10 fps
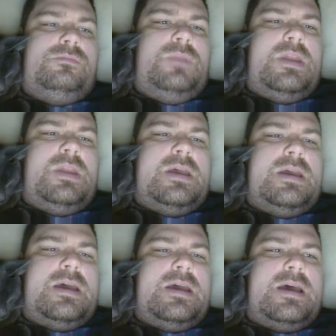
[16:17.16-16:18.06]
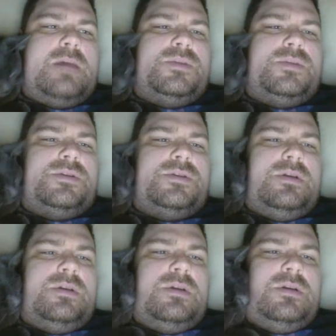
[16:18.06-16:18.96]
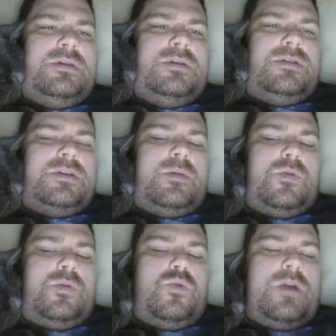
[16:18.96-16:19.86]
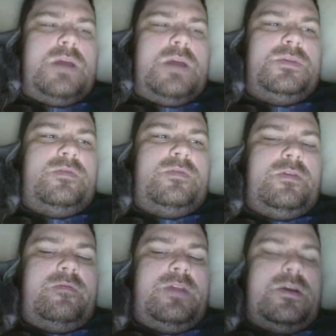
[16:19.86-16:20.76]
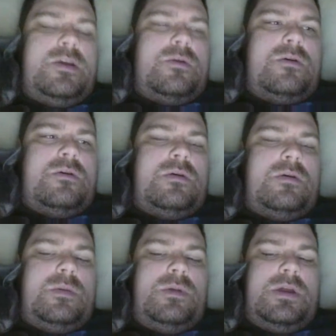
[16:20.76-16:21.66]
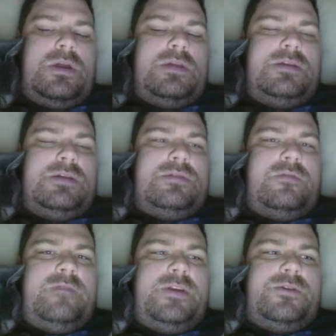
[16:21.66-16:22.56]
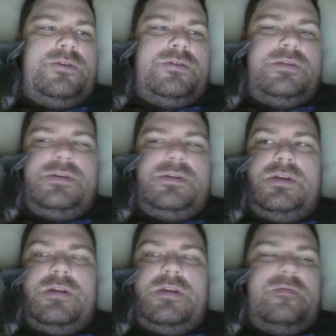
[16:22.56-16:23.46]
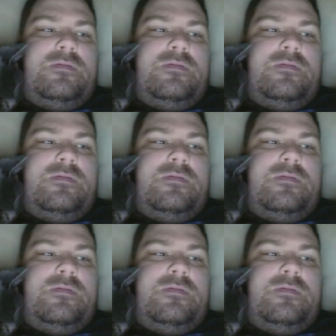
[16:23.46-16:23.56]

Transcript: Add apps. Discover more apps for your video call. I'm looking at these little features and seeing if